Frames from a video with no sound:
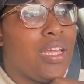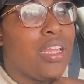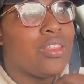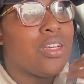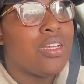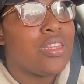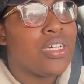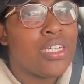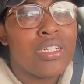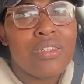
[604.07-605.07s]

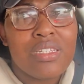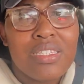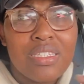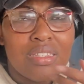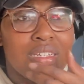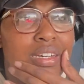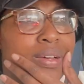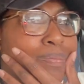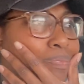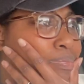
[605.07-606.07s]

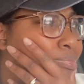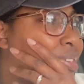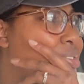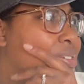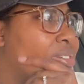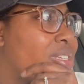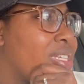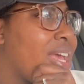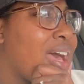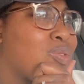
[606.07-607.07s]
the mental illness
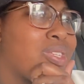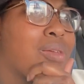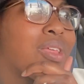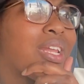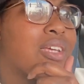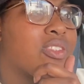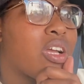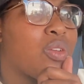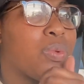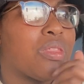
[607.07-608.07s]
he had was something that
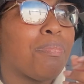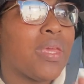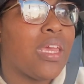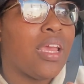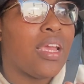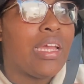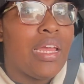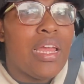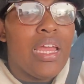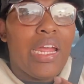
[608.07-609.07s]
started with a P,
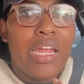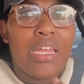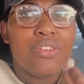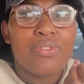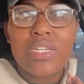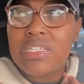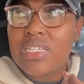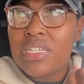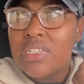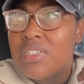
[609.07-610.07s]
and the
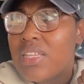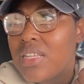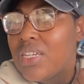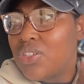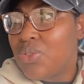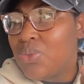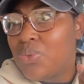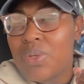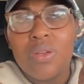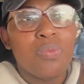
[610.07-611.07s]
reason that they knew
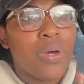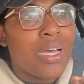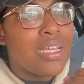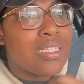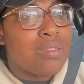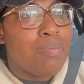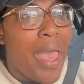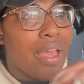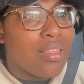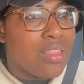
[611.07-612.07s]
what it was
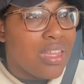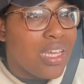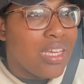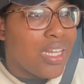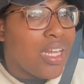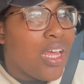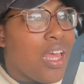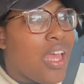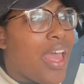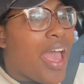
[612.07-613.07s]
back then
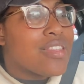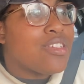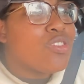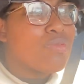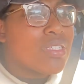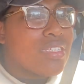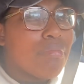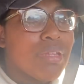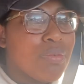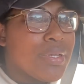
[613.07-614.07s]
had to do with
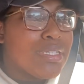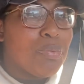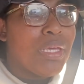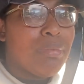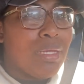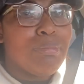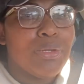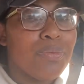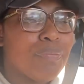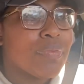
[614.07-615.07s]
something with his P being
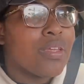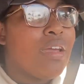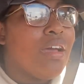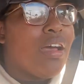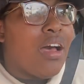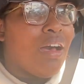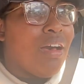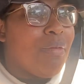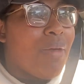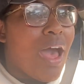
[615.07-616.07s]
blue.
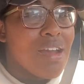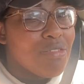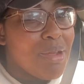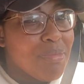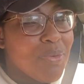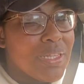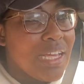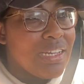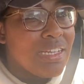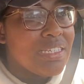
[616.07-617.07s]
I don't remember what
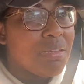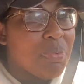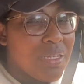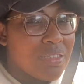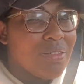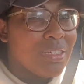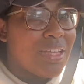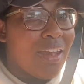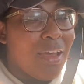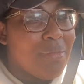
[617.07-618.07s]
that is. Please go look
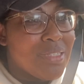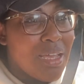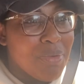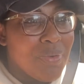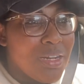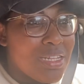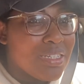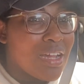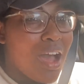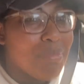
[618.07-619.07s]
that up. Tell me what it is
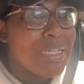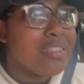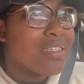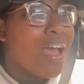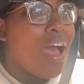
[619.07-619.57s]
in the comments,